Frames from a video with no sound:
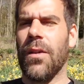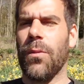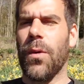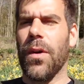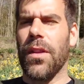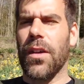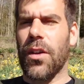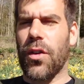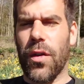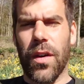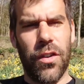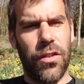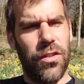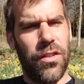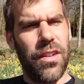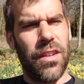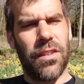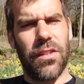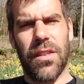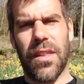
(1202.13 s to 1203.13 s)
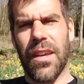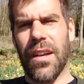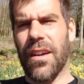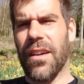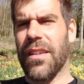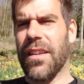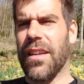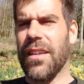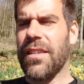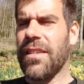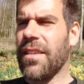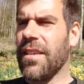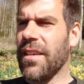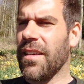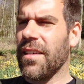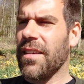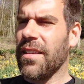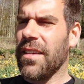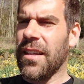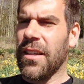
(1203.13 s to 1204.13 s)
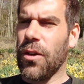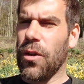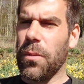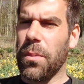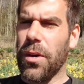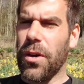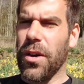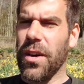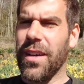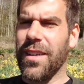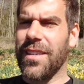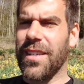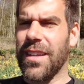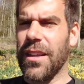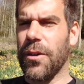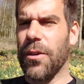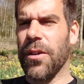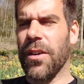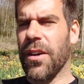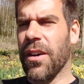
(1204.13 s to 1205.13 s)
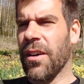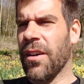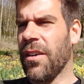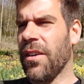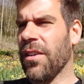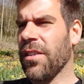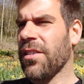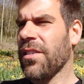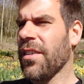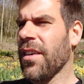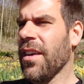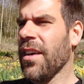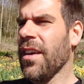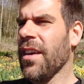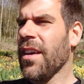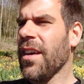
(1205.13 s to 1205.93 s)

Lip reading: and what the Christians there did to little boys and little girls